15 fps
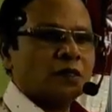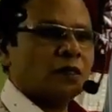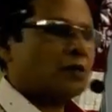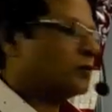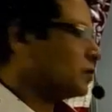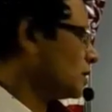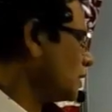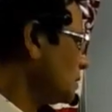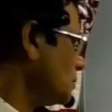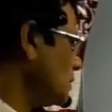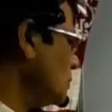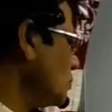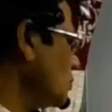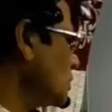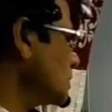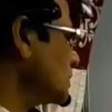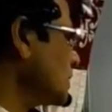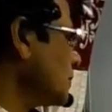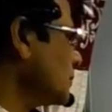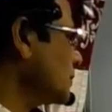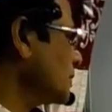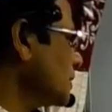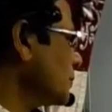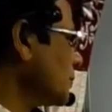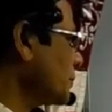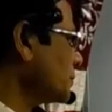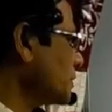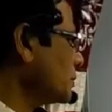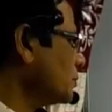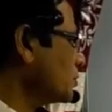Now normally what is happening, a
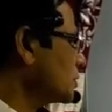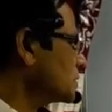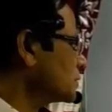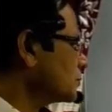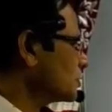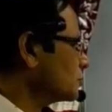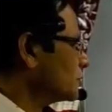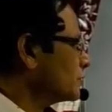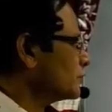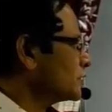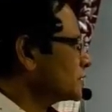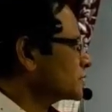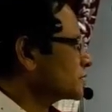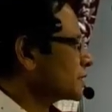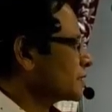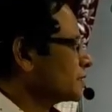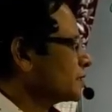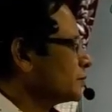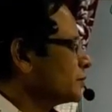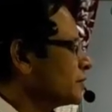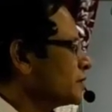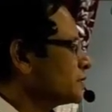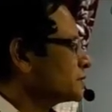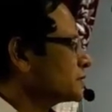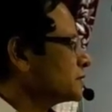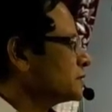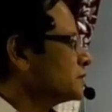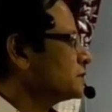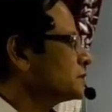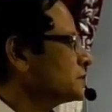peptide bond is formed between the second amino
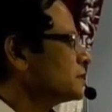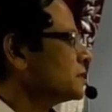acid,